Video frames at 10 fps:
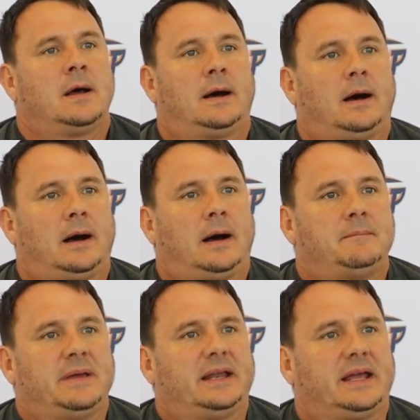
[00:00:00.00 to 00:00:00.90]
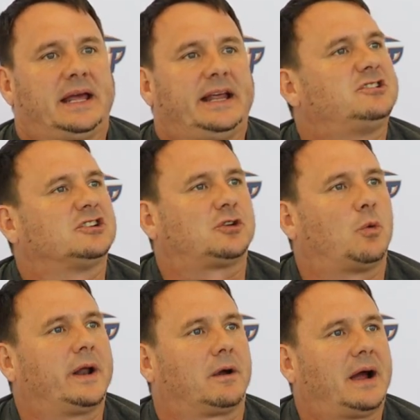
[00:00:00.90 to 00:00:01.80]
And again, he's just a
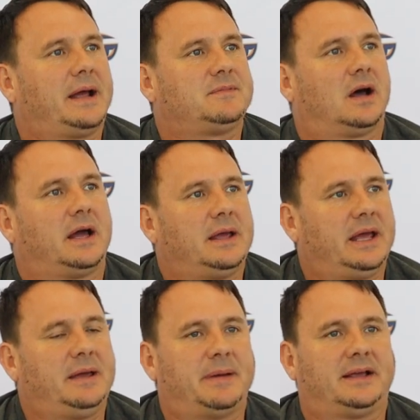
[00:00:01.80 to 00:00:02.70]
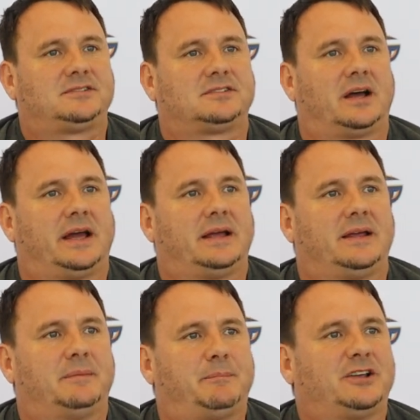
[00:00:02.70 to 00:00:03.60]
winner, right? He makes,
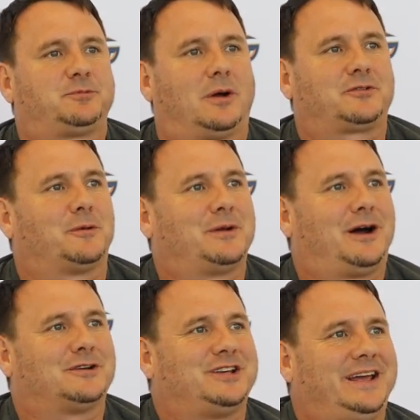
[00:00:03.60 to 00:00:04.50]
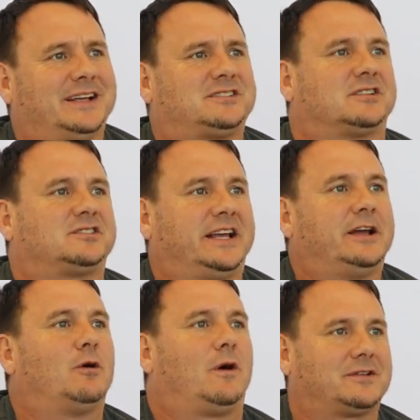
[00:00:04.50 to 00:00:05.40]
in baseball terminology, he hits the
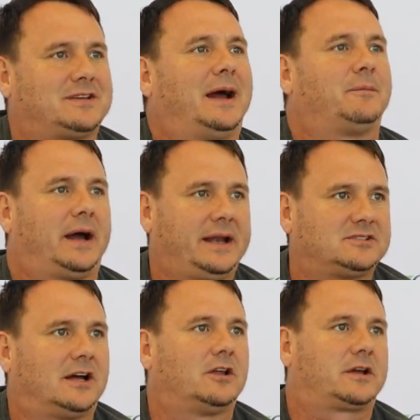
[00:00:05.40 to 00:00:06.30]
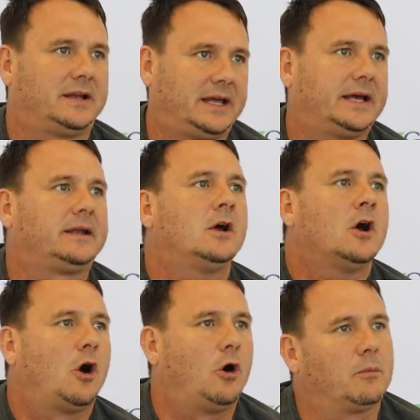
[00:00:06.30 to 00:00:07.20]
single all the time, right? He's not looking to hit
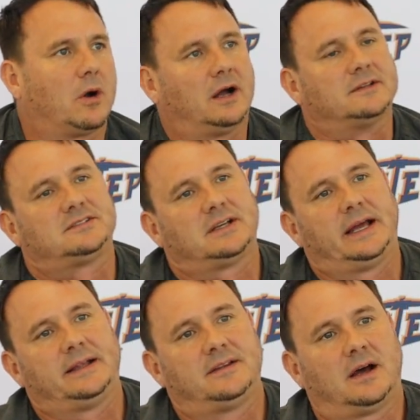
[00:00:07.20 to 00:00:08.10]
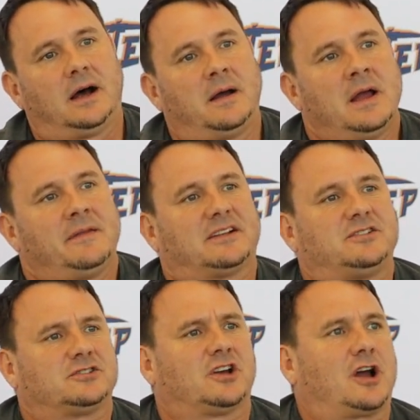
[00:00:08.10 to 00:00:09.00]
home runs. And that
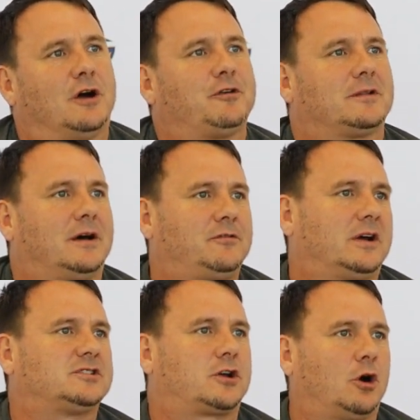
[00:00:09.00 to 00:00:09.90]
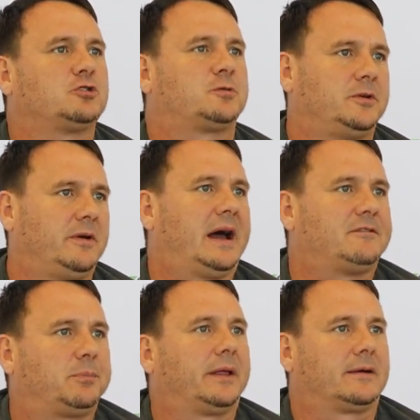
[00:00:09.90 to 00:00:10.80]
there's a comfort level as a coach when you
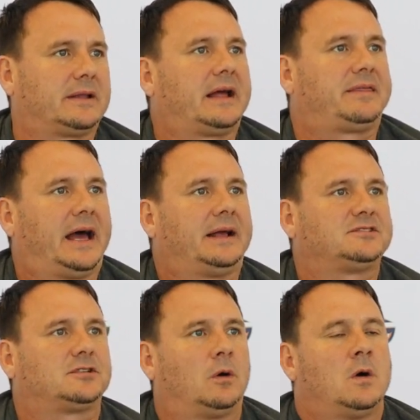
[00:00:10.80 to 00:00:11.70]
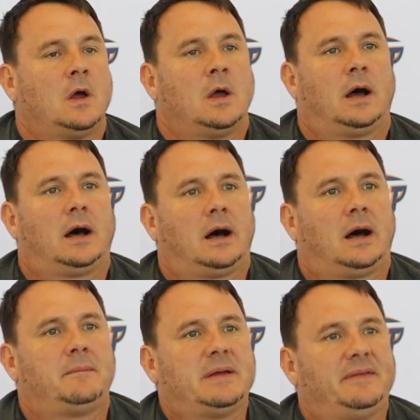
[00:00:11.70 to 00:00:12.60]
have a player like that. So,
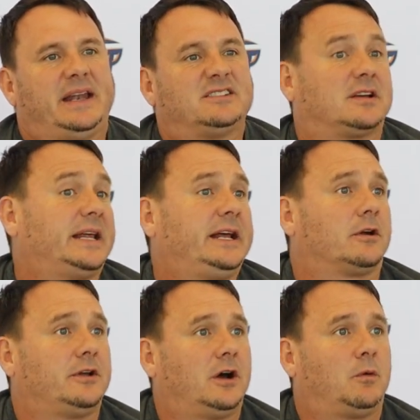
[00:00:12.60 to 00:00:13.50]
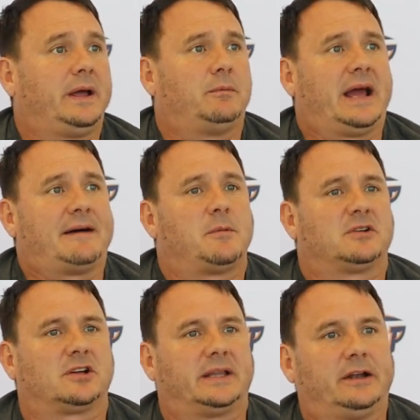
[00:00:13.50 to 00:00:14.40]
and then he's a leader. You know, we have a
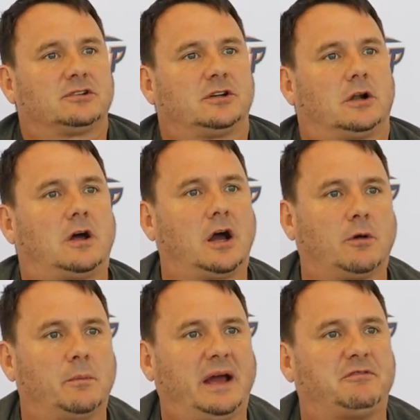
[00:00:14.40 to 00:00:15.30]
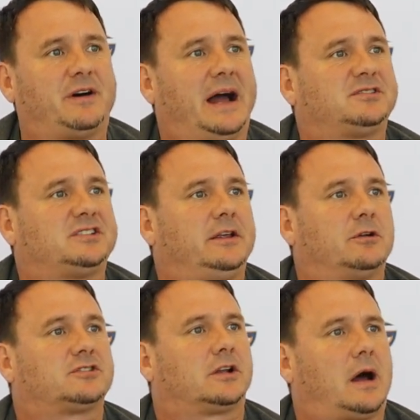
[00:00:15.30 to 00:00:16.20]
bunch of leaders in our locker room. We have five
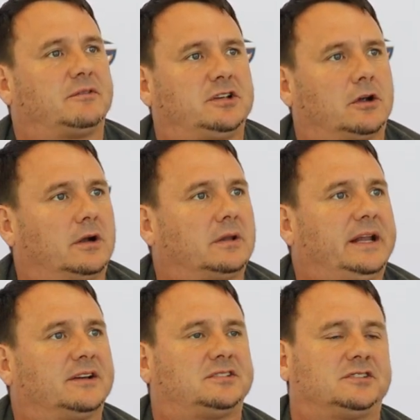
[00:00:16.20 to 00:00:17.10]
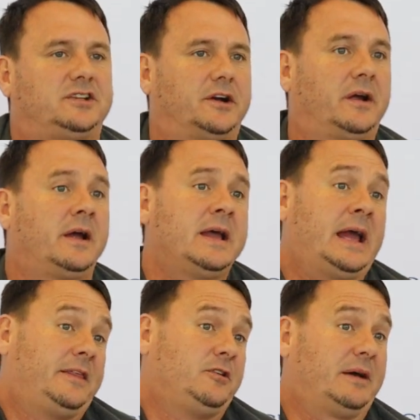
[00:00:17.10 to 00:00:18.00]
seniors that obviously are going to lead us this year.
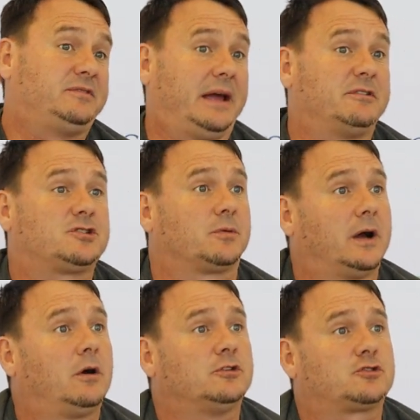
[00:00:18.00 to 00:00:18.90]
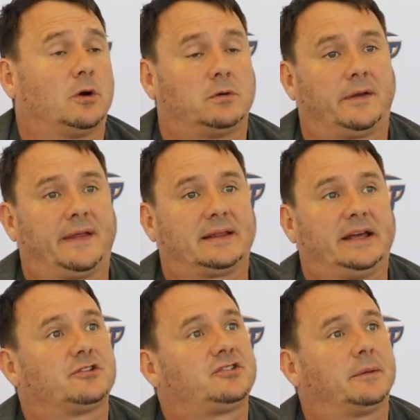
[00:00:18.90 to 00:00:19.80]
And then you have David Terrell, who's grown into that
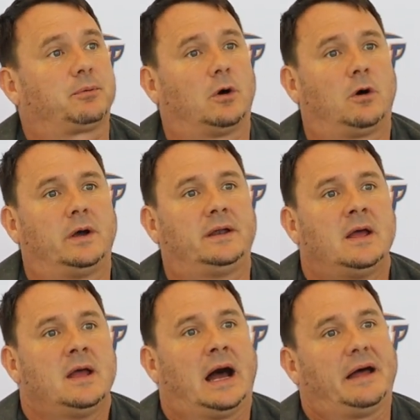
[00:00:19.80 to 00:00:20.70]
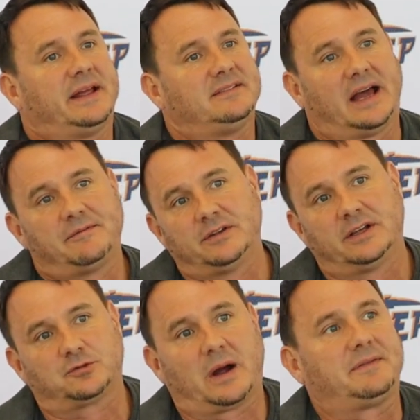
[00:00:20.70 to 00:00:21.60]
leadership role. And I think Devin
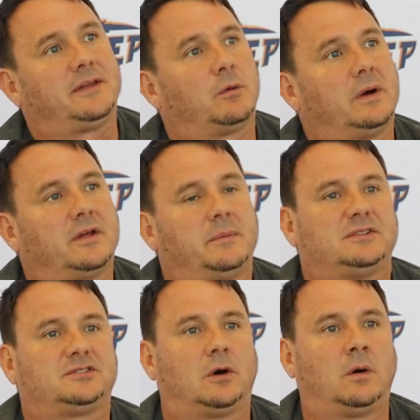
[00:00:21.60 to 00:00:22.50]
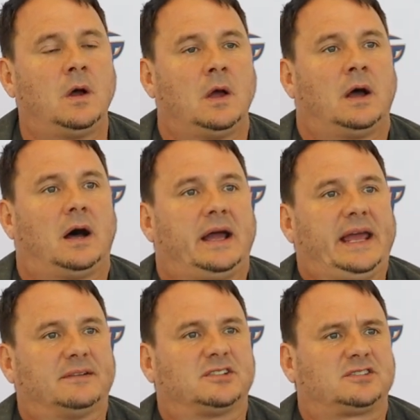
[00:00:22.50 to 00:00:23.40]
is right there with him. And so
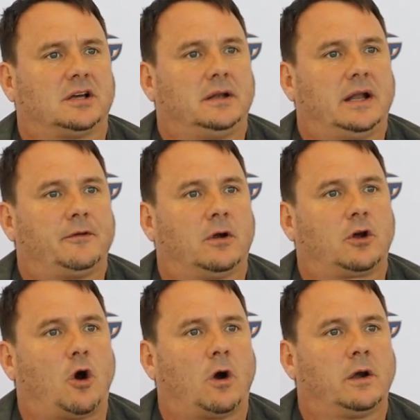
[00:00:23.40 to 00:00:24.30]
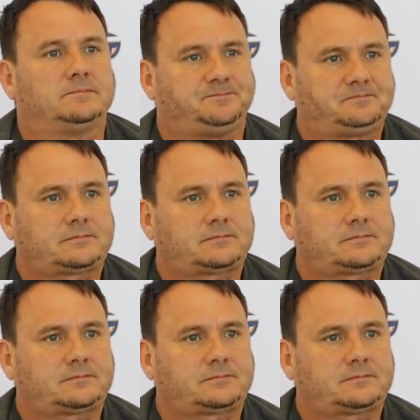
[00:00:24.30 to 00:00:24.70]
he gives us another guard